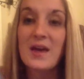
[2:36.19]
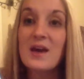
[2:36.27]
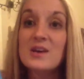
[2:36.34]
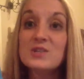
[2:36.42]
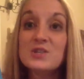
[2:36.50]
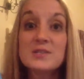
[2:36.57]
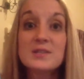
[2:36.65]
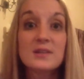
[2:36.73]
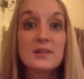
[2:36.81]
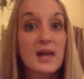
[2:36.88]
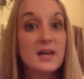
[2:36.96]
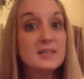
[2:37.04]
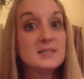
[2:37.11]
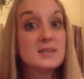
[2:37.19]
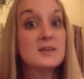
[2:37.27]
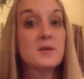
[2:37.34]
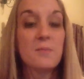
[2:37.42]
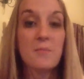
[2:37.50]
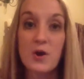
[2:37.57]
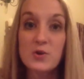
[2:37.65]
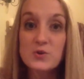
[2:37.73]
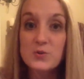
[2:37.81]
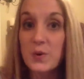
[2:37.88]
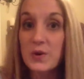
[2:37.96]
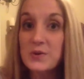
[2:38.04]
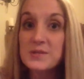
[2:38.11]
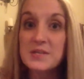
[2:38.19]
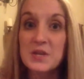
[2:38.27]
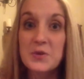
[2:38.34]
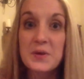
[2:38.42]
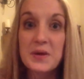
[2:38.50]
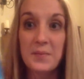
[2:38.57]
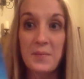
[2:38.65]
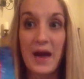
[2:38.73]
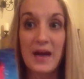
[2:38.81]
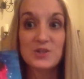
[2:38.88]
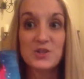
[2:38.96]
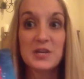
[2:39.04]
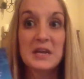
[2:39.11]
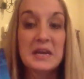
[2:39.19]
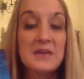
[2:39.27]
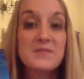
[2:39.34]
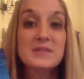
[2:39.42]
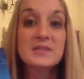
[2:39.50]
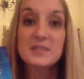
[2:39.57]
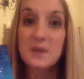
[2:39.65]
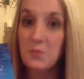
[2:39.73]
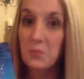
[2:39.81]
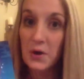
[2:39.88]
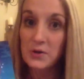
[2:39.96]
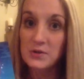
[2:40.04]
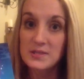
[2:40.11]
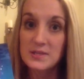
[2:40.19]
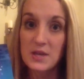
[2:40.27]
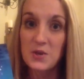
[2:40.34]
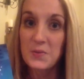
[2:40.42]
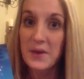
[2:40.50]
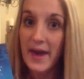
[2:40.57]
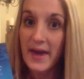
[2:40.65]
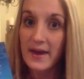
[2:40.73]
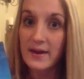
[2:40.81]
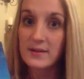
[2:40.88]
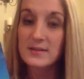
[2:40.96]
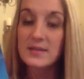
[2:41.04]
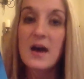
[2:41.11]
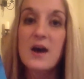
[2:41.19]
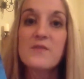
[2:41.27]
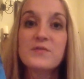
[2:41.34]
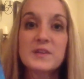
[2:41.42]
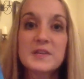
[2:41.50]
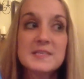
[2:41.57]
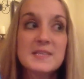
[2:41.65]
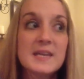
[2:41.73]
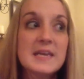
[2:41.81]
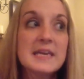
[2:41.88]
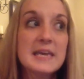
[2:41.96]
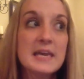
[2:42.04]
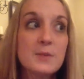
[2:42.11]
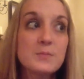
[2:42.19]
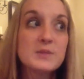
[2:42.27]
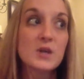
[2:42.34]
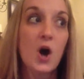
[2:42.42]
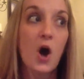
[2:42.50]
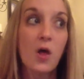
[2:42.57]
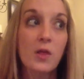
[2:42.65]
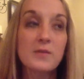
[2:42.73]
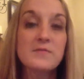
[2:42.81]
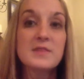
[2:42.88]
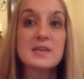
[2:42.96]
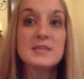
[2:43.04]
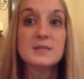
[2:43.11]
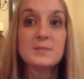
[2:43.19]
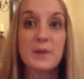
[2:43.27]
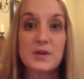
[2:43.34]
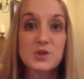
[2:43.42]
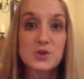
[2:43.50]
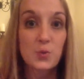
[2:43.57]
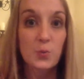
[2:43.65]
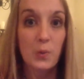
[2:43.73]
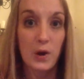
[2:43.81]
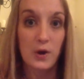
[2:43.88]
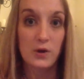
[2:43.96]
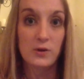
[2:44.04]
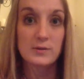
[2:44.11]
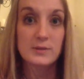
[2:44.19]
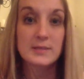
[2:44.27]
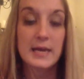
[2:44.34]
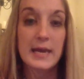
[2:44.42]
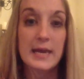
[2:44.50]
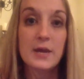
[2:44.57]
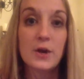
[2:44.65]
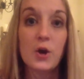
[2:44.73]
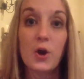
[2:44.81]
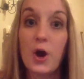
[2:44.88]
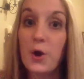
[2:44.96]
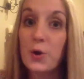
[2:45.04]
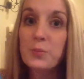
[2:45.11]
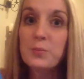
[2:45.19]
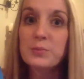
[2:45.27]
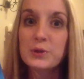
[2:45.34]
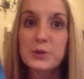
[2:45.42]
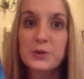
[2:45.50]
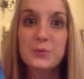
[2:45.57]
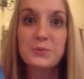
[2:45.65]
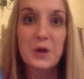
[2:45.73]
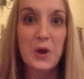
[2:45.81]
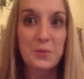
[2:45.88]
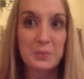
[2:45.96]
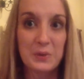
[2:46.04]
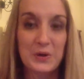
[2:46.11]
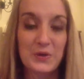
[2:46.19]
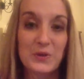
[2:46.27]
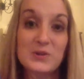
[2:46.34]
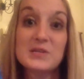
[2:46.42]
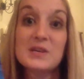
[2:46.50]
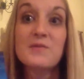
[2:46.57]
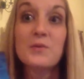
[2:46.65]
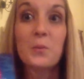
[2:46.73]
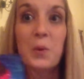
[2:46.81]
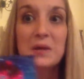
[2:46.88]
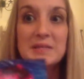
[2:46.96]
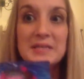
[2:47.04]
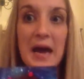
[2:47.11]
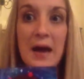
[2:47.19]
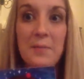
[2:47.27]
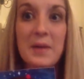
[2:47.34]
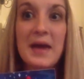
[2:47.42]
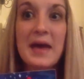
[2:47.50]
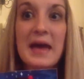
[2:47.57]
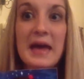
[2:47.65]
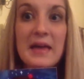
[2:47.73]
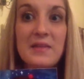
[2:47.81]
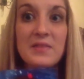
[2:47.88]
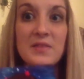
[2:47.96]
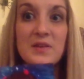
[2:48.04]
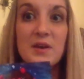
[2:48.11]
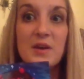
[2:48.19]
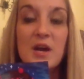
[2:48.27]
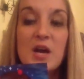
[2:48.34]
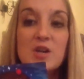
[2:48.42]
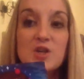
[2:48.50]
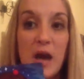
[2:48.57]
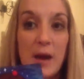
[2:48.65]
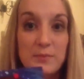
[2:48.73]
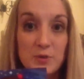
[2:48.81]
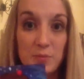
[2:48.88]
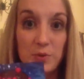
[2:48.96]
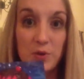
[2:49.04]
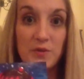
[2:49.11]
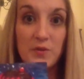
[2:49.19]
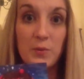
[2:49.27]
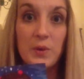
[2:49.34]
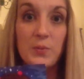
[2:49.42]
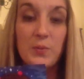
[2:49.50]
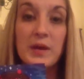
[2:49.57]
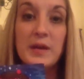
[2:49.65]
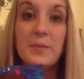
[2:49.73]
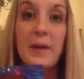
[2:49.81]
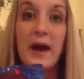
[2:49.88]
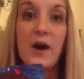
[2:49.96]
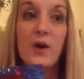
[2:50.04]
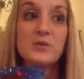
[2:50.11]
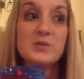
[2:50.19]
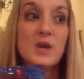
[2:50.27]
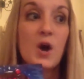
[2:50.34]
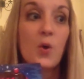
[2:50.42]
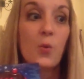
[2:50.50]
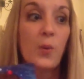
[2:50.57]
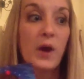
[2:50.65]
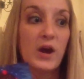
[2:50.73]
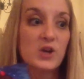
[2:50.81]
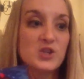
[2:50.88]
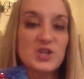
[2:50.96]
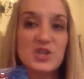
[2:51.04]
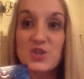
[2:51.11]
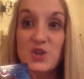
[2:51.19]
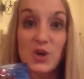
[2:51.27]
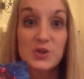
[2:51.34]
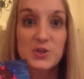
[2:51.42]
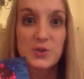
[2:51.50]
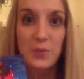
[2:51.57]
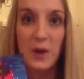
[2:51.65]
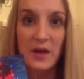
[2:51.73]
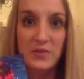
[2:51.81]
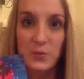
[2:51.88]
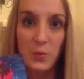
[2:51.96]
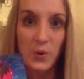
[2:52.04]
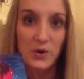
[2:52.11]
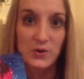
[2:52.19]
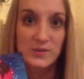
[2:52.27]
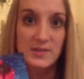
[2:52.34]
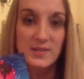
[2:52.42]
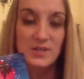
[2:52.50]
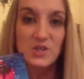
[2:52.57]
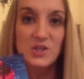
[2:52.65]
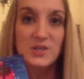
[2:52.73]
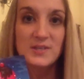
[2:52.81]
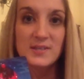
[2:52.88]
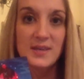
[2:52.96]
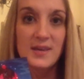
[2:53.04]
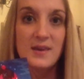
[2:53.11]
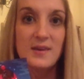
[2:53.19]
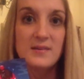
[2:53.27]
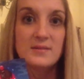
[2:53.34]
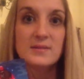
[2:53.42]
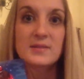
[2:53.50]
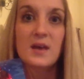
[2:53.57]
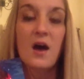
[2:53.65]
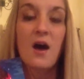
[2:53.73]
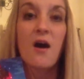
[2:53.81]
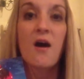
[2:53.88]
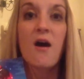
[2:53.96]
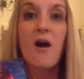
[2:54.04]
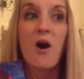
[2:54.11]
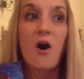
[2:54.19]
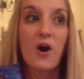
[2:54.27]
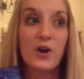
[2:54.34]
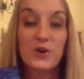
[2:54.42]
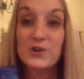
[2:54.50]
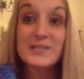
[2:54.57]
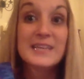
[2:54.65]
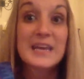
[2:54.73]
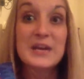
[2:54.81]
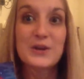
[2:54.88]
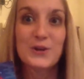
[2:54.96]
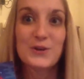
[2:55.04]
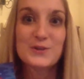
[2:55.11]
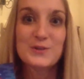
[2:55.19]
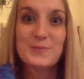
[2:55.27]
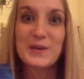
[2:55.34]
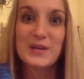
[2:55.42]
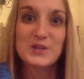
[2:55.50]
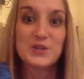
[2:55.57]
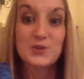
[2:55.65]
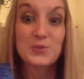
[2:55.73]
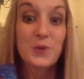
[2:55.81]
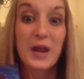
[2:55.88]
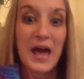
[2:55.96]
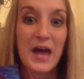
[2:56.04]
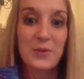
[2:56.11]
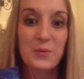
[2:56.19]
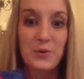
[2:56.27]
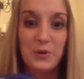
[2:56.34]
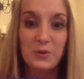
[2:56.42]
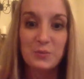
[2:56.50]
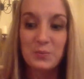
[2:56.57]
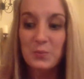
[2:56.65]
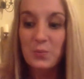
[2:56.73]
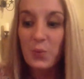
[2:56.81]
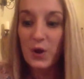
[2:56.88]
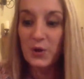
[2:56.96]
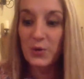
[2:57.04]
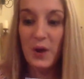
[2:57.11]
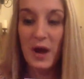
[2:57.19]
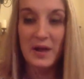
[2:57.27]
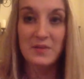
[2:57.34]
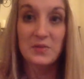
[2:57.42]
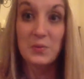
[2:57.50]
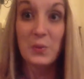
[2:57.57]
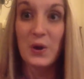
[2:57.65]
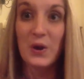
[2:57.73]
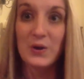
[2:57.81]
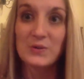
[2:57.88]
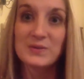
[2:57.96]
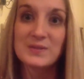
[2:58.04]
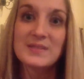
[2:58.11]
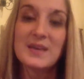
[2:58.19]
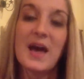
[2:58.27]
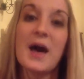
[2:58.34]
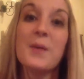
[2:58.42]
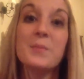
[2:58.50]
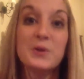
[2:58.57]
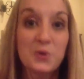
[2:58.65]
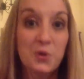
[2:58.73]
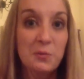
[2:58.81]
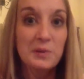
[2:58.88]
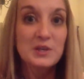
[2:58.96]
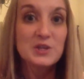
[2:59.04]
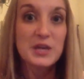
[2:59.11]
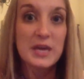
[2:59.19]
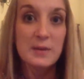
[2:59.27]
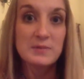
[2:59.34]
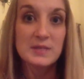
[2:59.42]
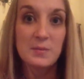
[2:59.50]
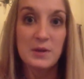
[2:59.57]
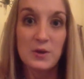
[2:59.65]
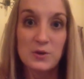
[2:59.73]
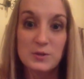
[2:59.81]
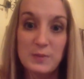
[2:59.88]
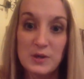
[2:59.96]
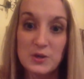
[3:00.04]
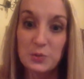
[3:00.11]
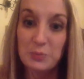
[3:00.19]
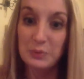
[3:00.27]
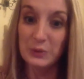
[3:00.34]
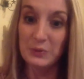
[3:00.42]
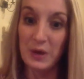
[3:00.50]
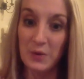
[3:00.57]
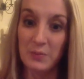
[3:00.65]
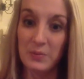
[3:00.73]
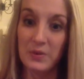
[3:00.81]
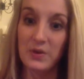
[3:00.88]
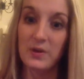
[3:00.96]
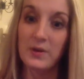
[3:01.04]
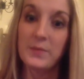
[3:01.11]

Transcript: She's collected most words that you can imagine and even some words that you can't. Felicity keeps all of these special words in her own blue notebook. There's even one time in the chapter book that we read about where she starts to write the words that she sees on her sneakers because she's run out of room where to write the words. But normally she keeps them in her special blue notebook.